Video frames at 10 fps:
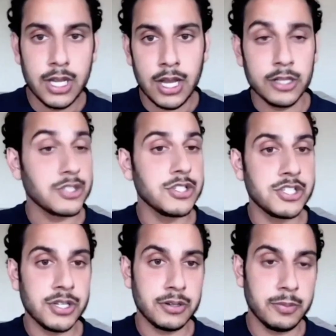I'll actually
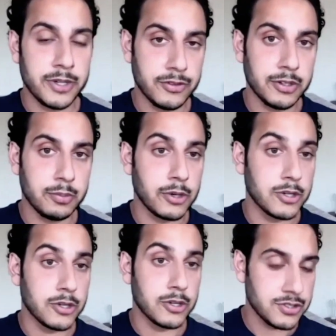share a bit of a
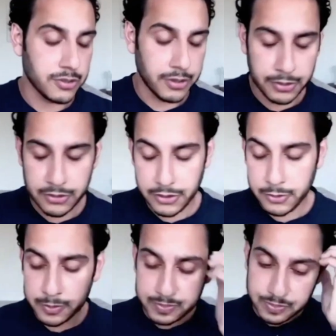personal story with
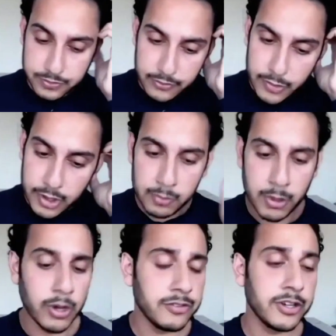you. My
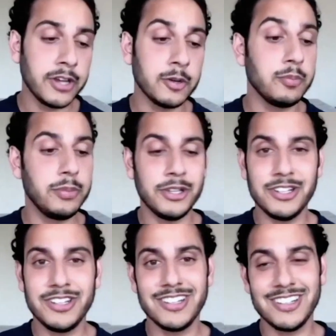wife and I are
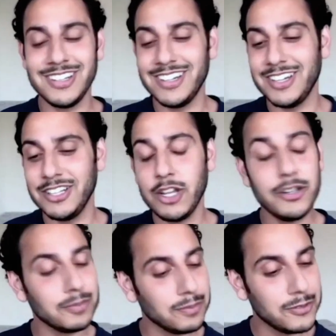big,
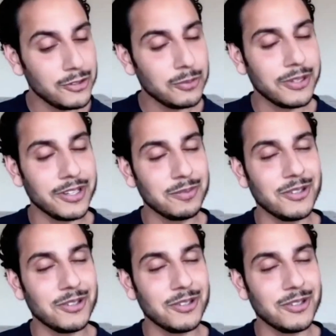not too big,